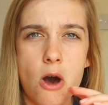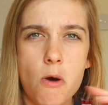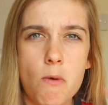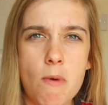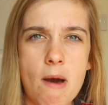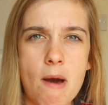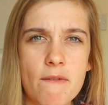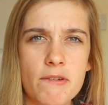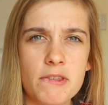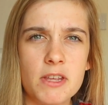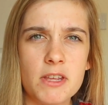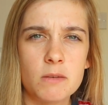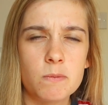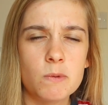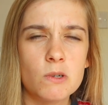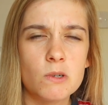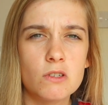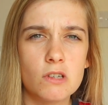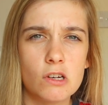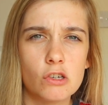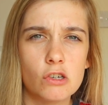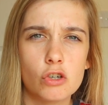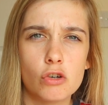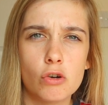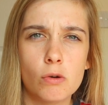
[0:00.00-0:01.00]
However, there's been
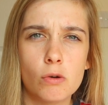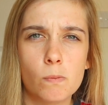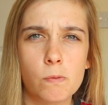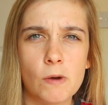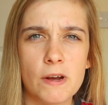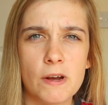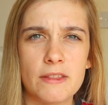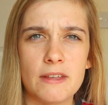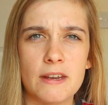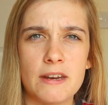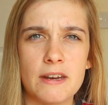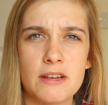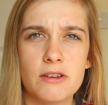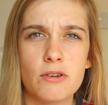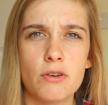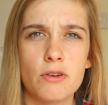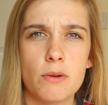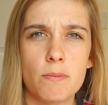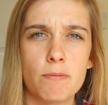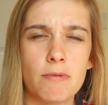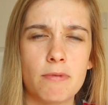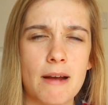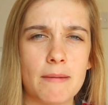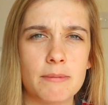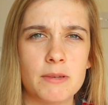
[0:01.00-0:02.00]
such a long break that he could
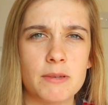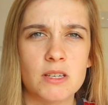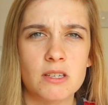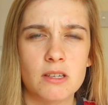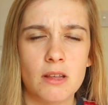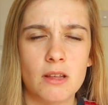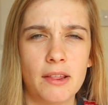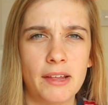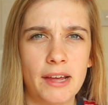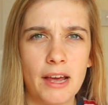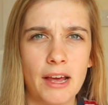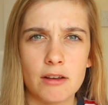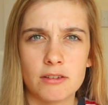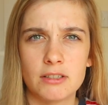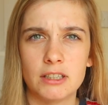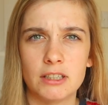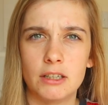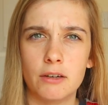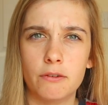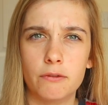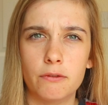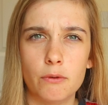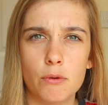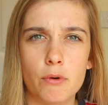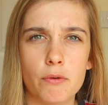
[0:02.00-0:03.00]
have practised something else like
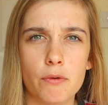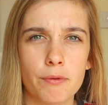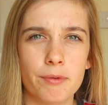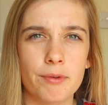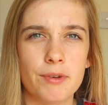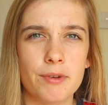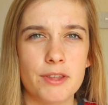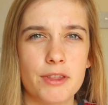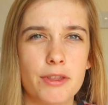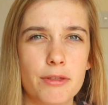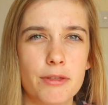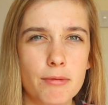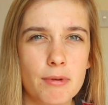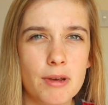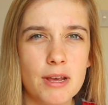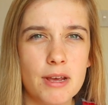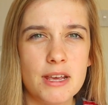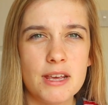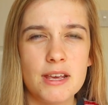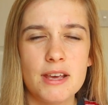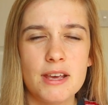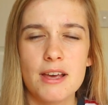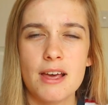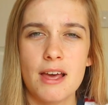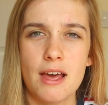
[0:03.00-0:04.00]
a four three
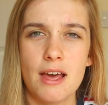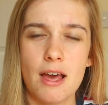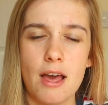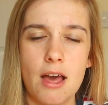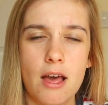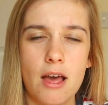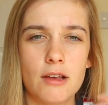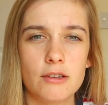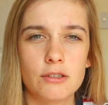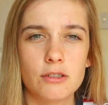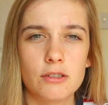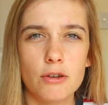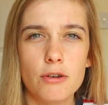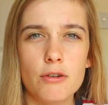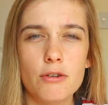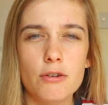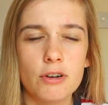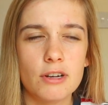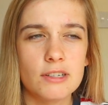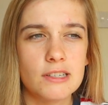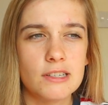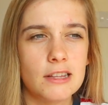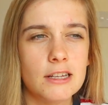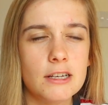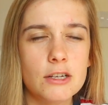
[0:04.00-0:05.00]
three. So who
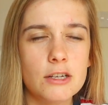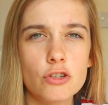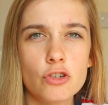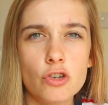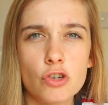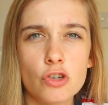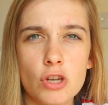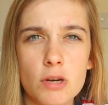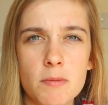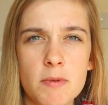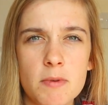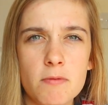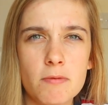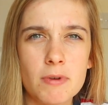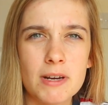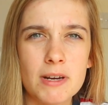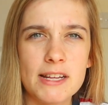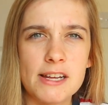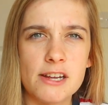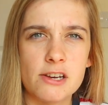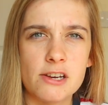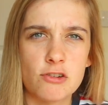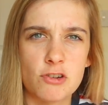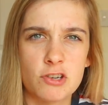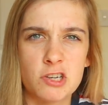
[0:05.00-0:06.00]
knows, I think it's just going to be really
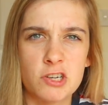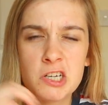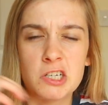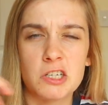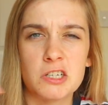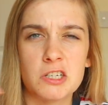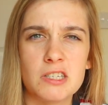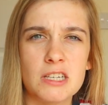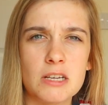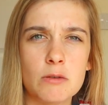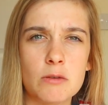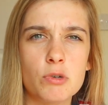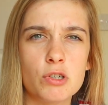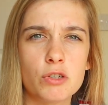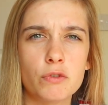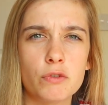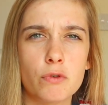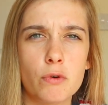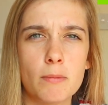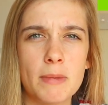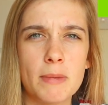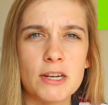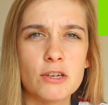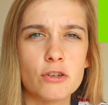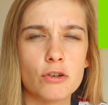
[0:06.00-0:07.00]
interesting to see which
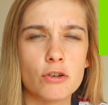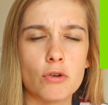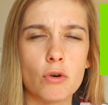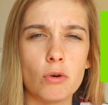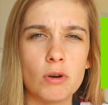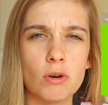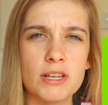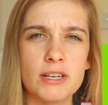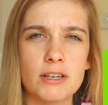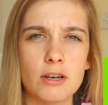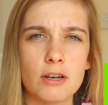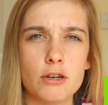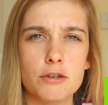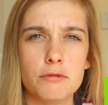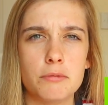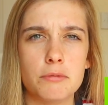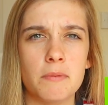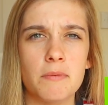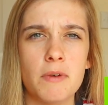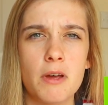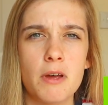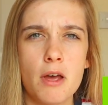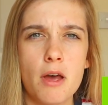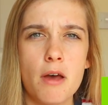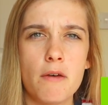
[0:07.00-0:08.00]
formation Ole goes
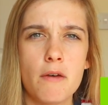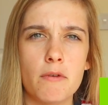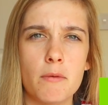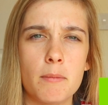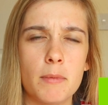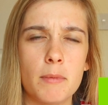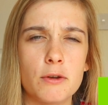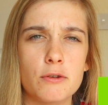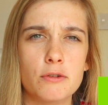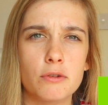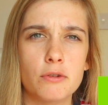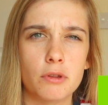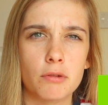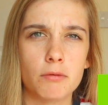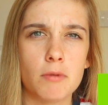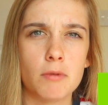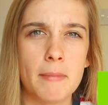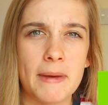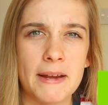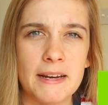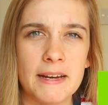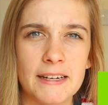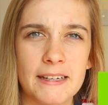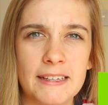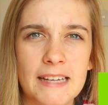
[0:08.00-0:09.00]
with for most of the
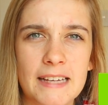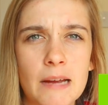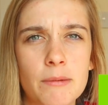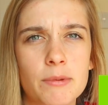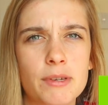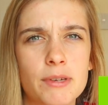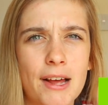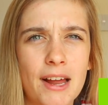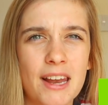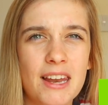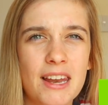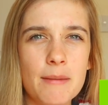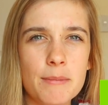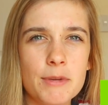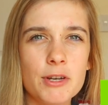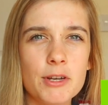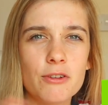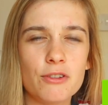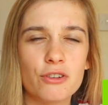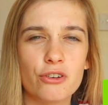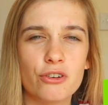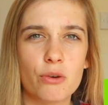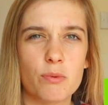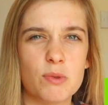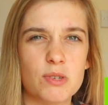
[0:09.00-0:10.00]
remaining games. Let me know
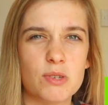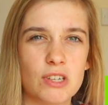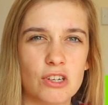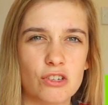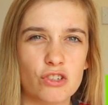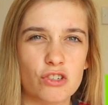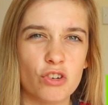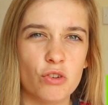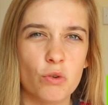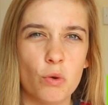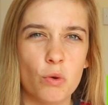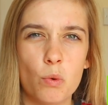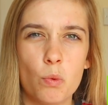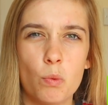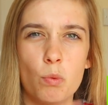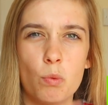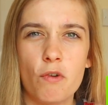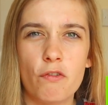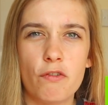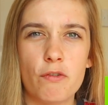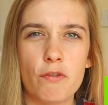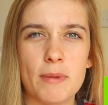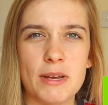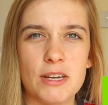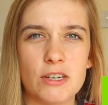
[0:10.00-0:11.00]
in the comment section
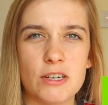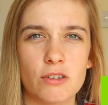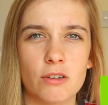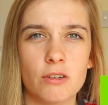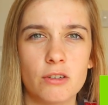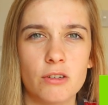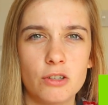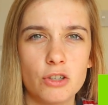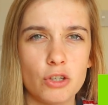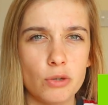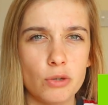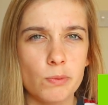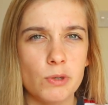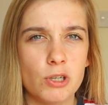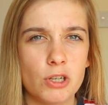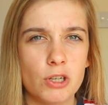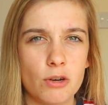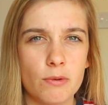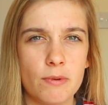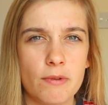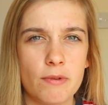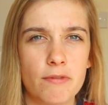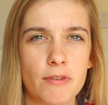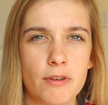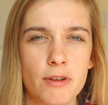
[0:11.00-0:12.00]
what formation you would go
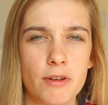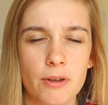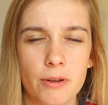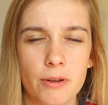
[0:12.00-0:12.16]
with.